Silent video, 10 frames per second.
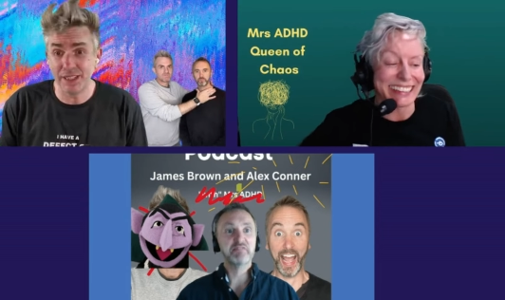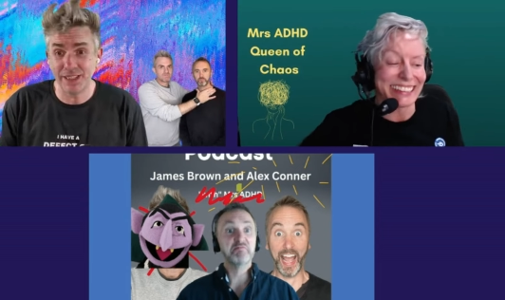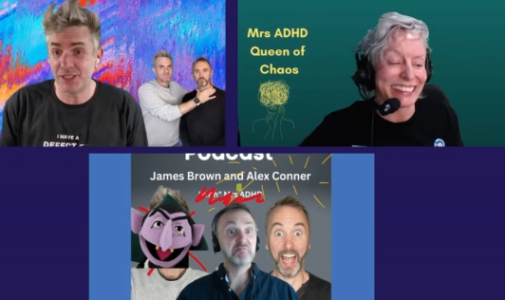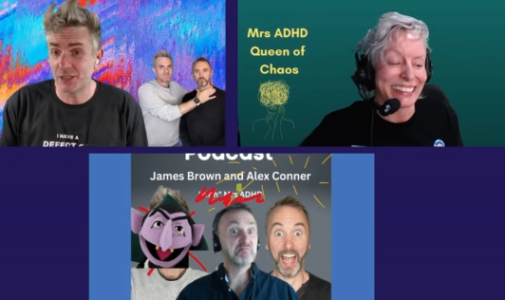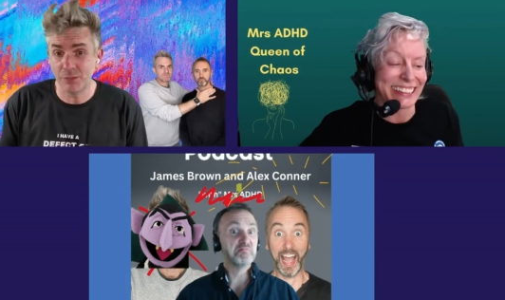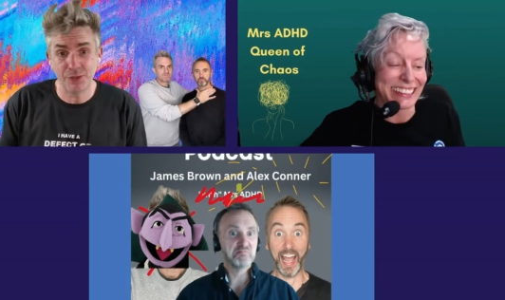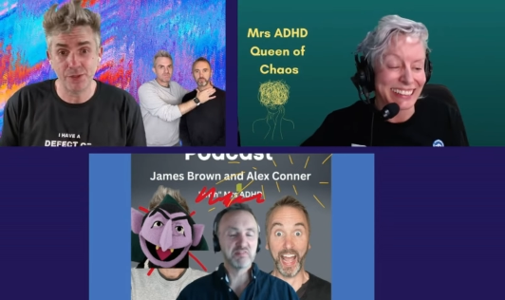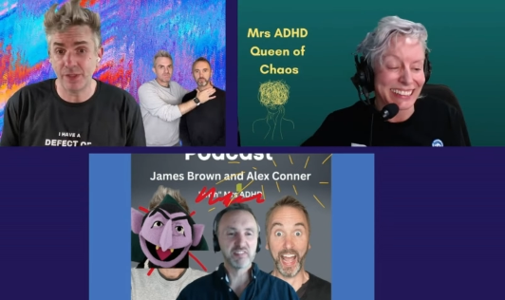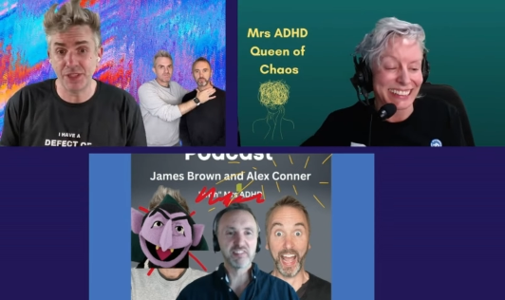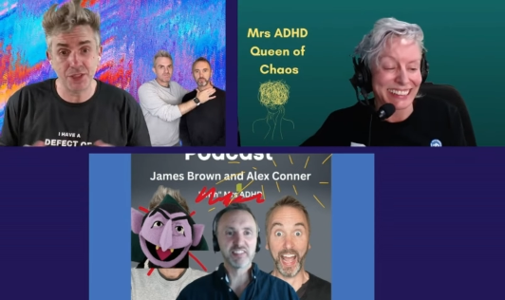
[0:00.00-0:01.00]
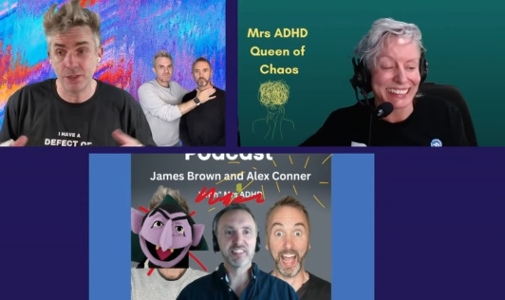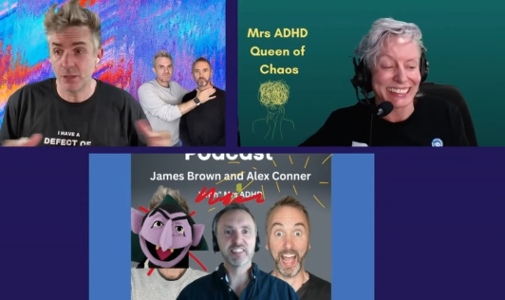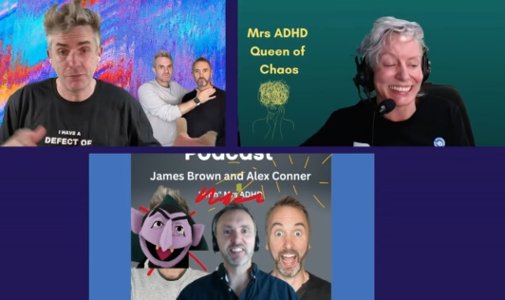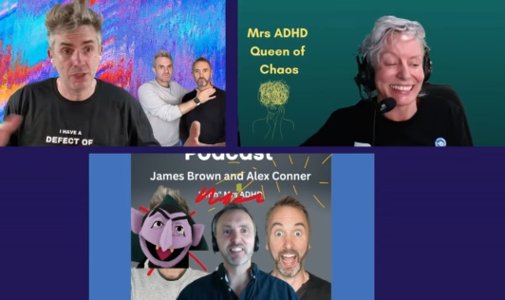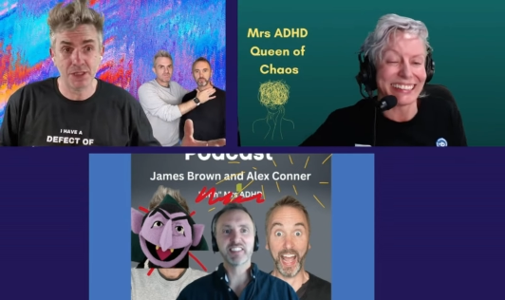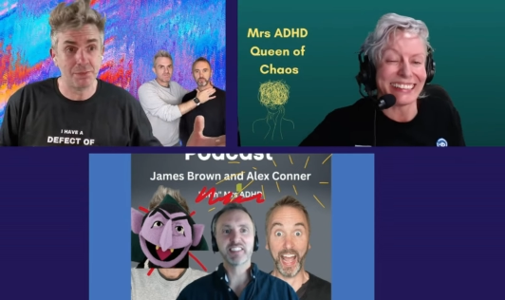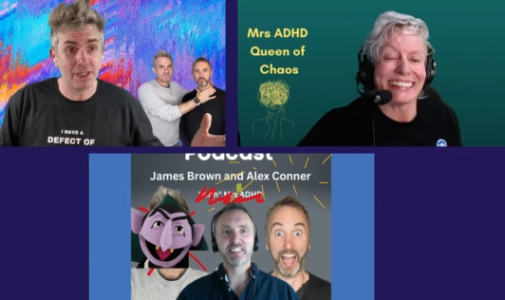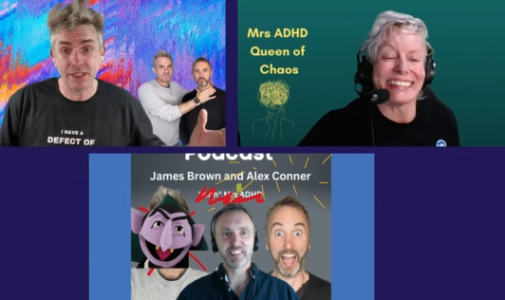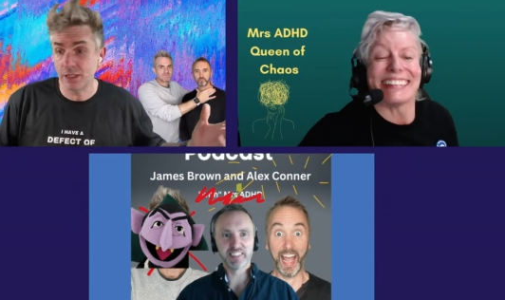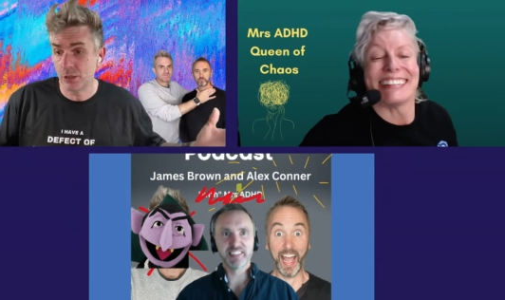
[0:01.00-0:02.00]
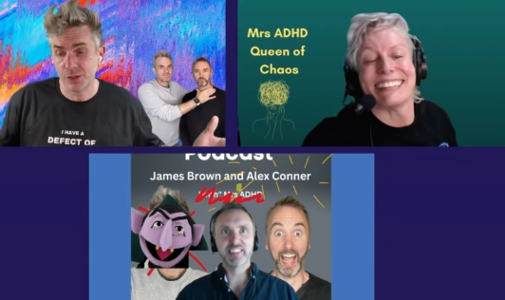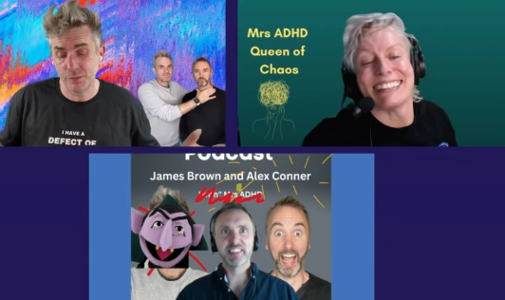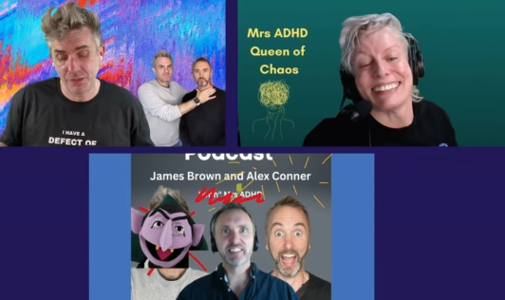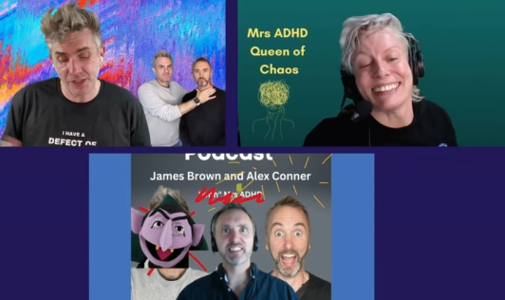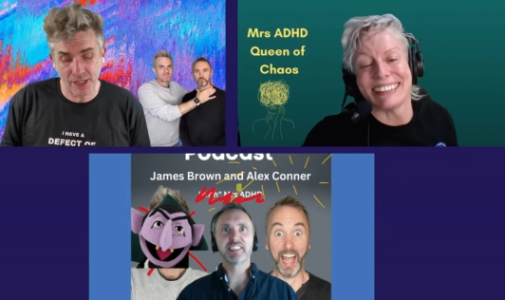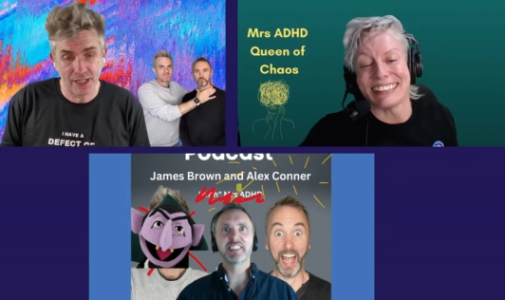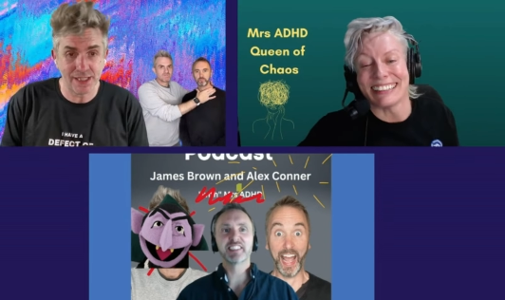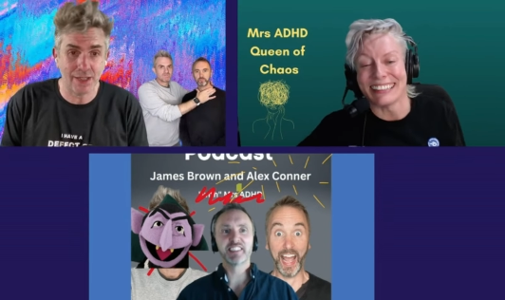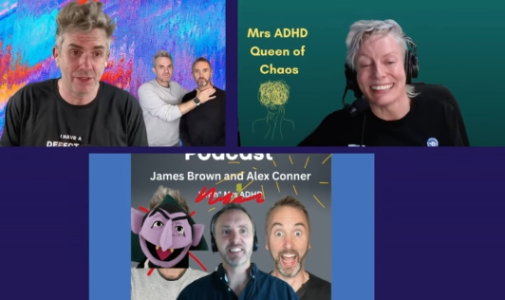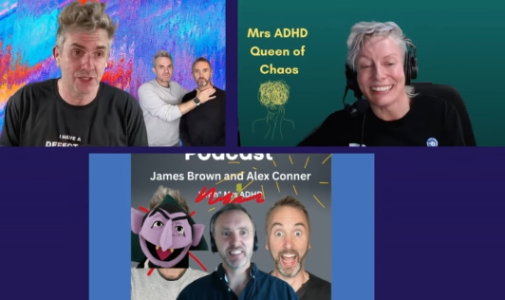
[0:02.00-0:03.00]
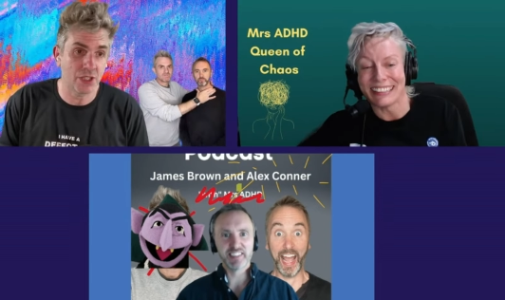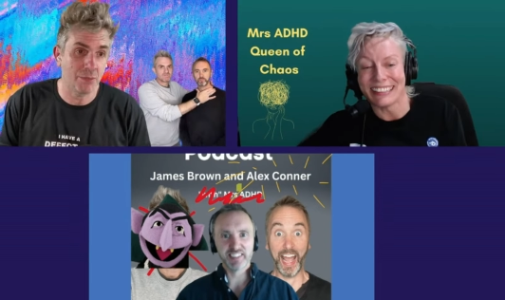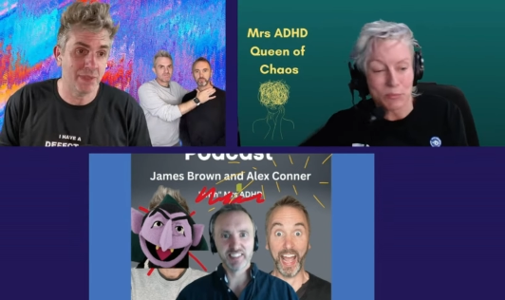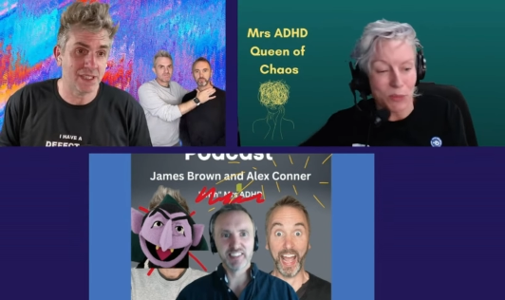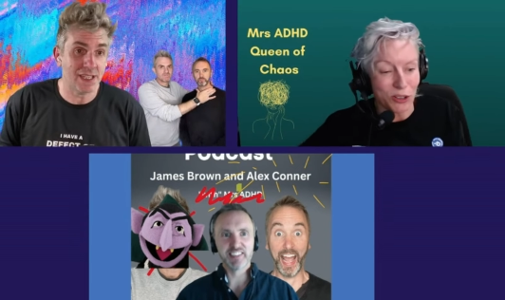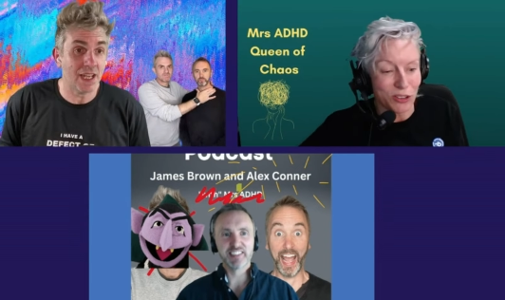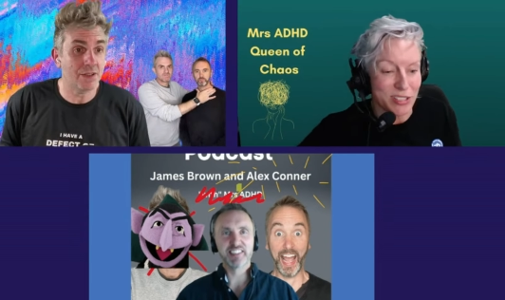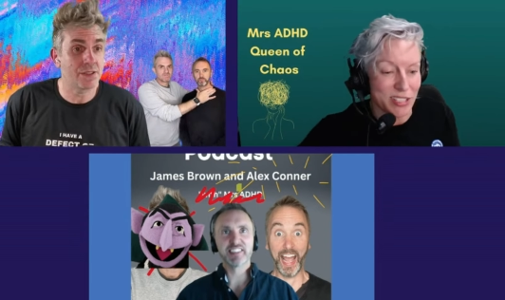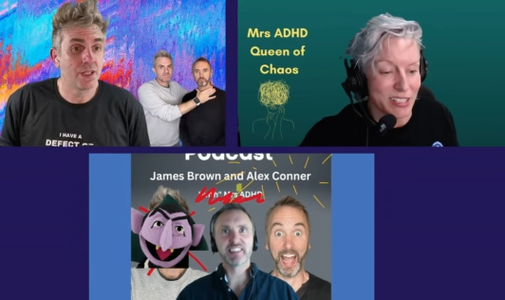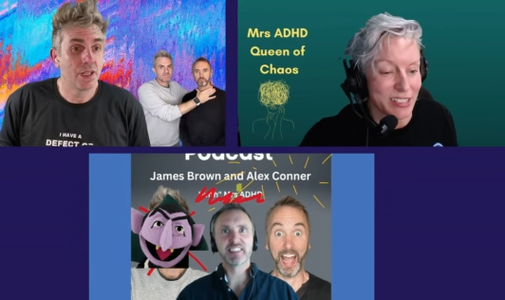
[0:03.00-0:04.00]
Speaker 1: about adhd motivation amongst making lots of mistakes having to cut bits oh.